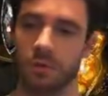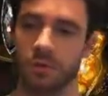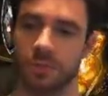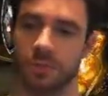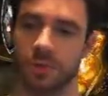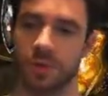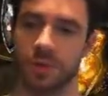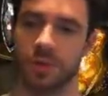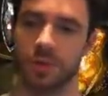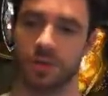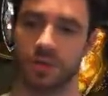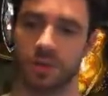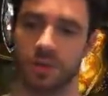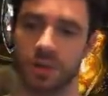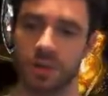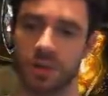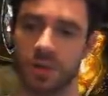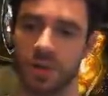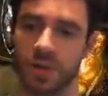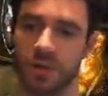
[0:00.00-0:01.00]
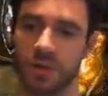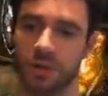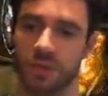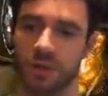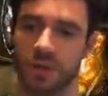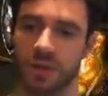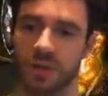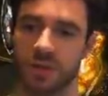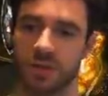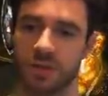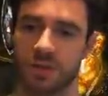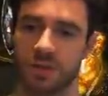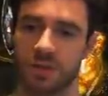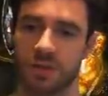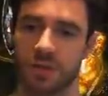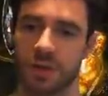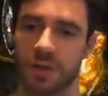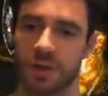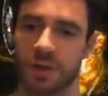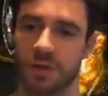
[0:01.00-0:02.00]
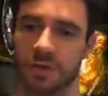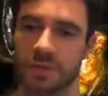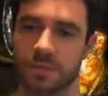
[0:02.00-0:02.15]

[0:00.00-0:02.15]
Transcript: to be honest. The iron golem was actually alright.